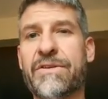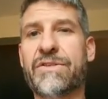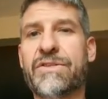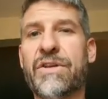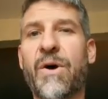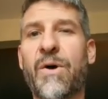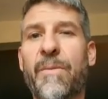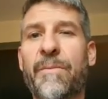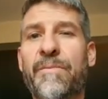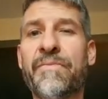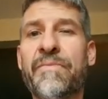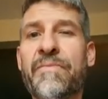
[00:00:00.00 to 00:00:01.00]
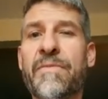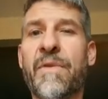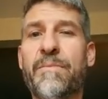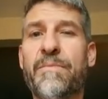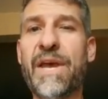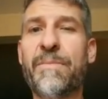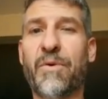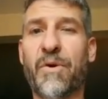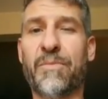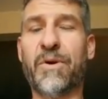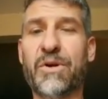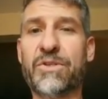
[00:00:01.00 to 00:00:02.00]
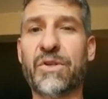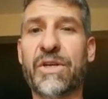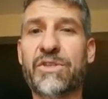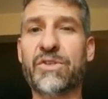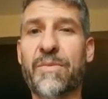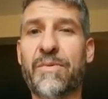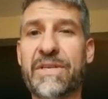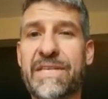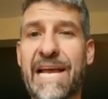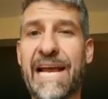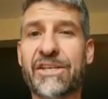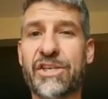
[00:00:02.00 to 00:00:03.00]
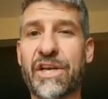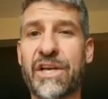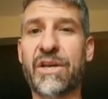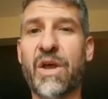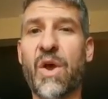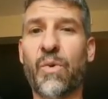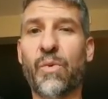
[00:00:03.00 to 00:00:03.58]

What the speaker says: So PIP, or Personal Injury Protection,